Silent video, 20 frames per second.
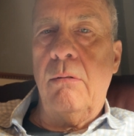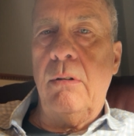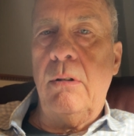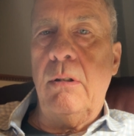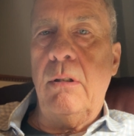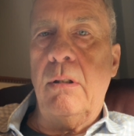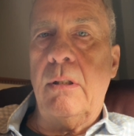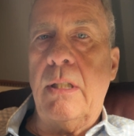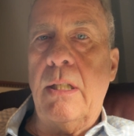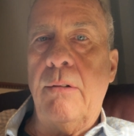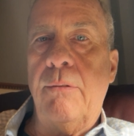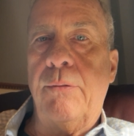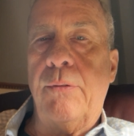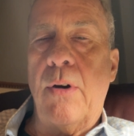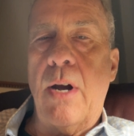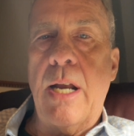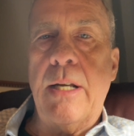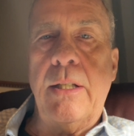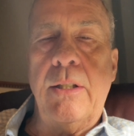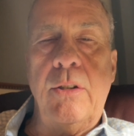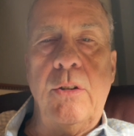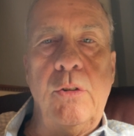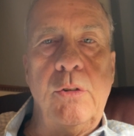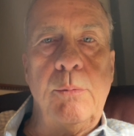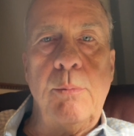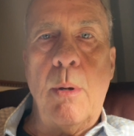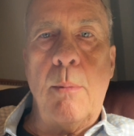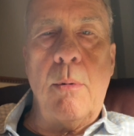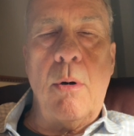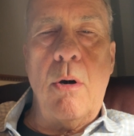you can find a
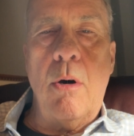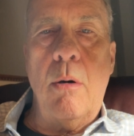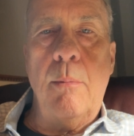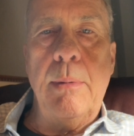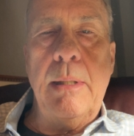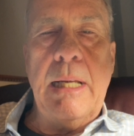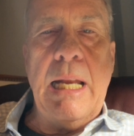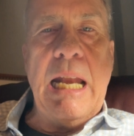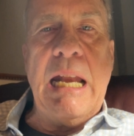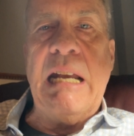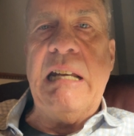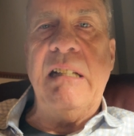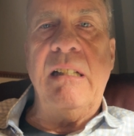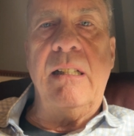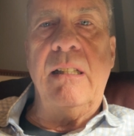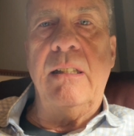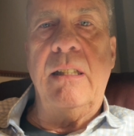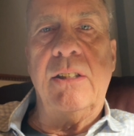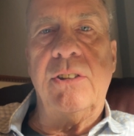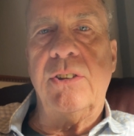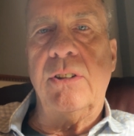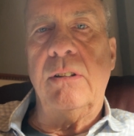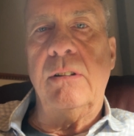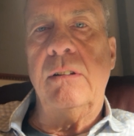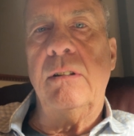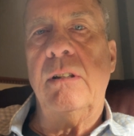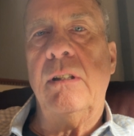used mobile home in any condition.